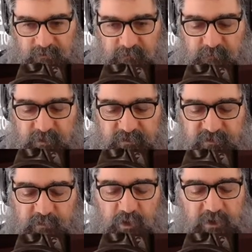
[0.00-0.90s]

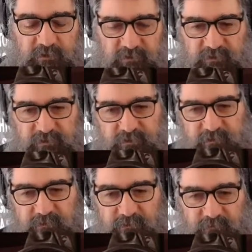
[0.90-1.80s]
Release the
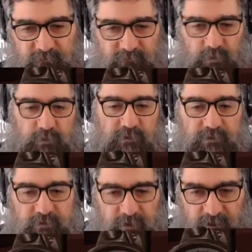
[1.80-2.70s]
brakes,
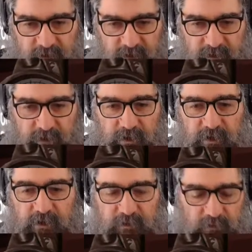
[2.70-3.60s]
forward,
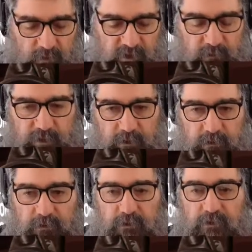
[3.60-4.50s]
and away we go.